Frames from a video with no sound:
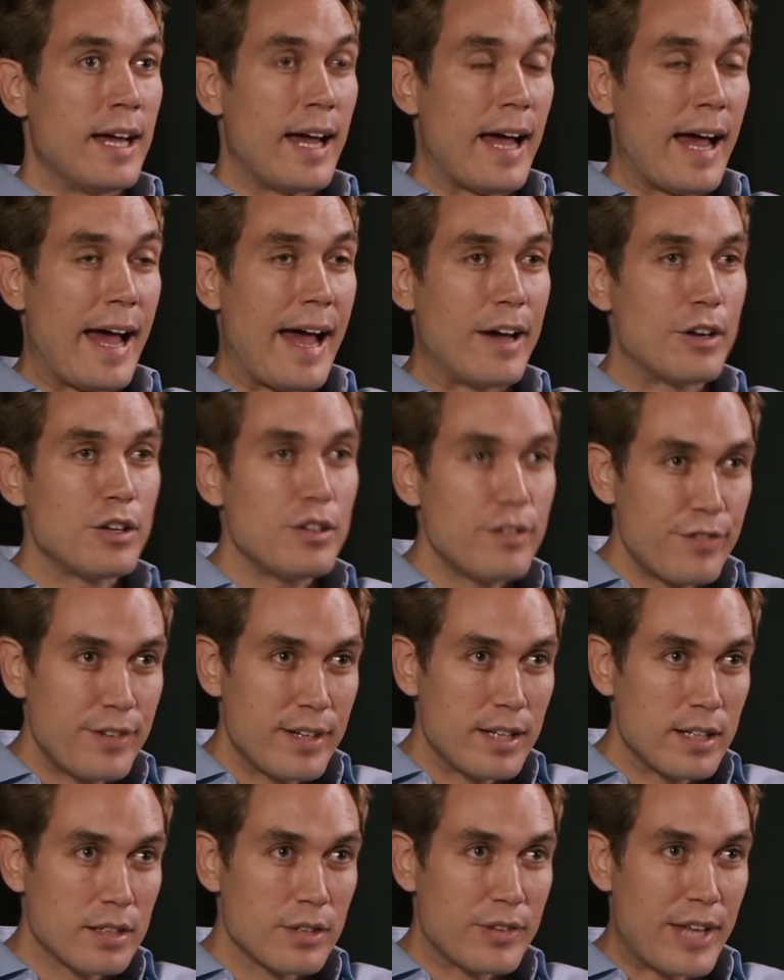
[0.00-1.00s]
How do you
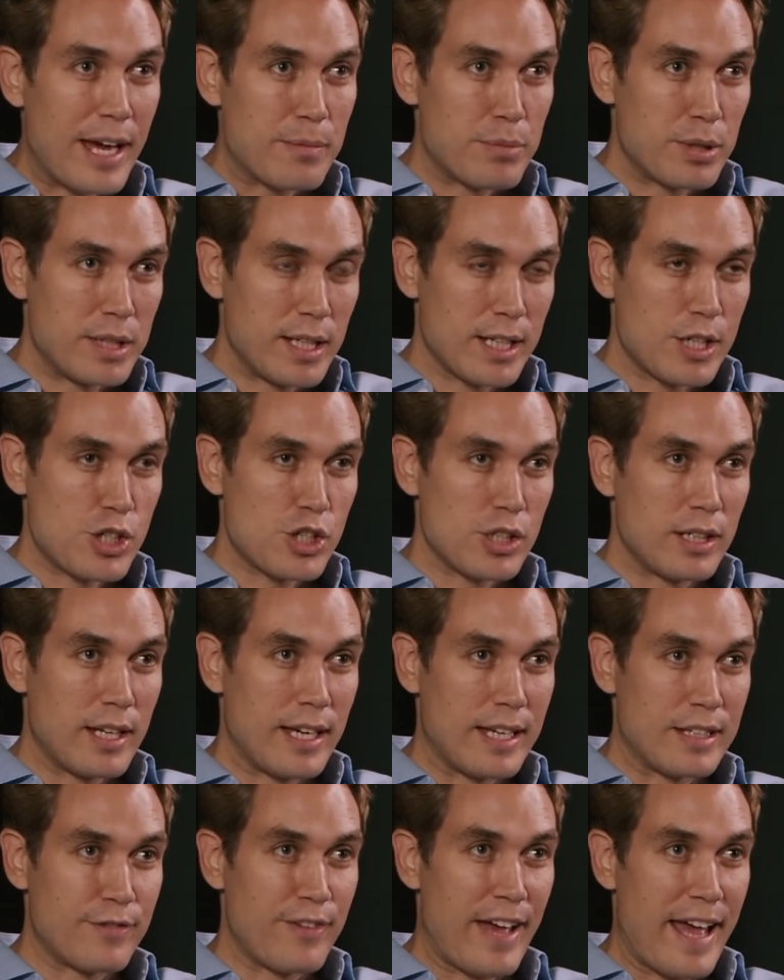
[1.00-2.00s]
feel that prediction
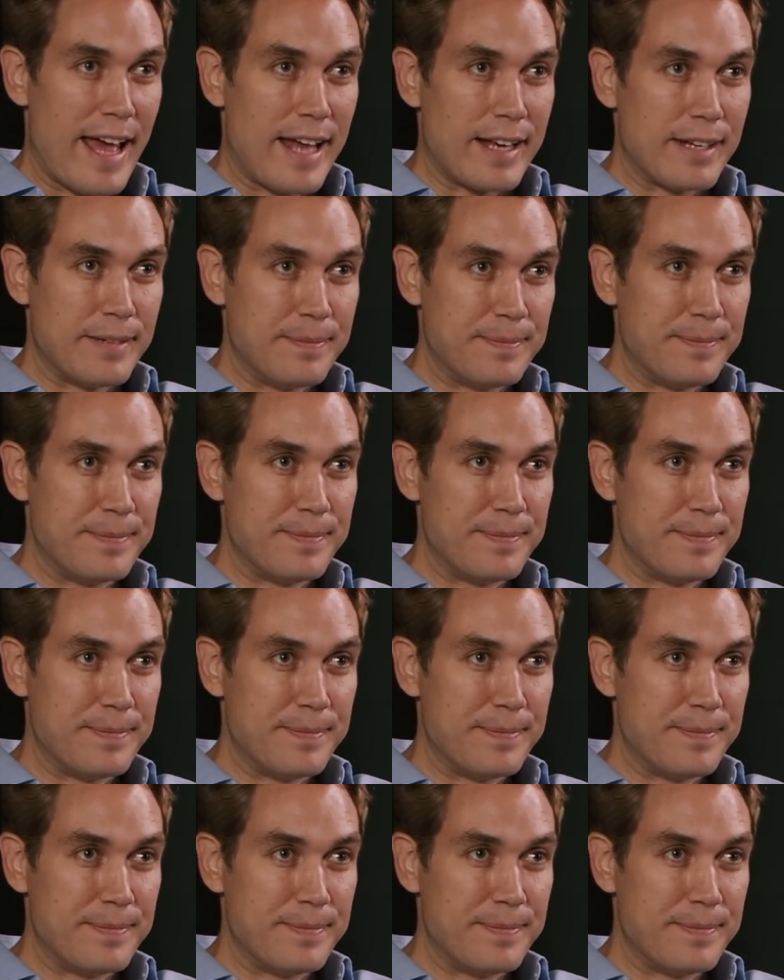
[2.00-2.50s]
has fared?